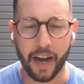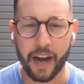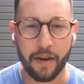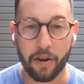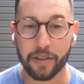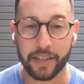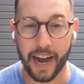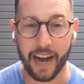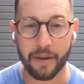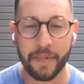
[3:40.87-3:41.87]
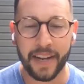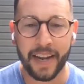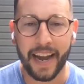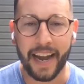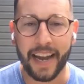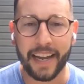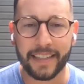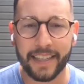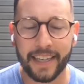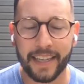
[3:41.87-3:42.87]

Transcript: all the time. And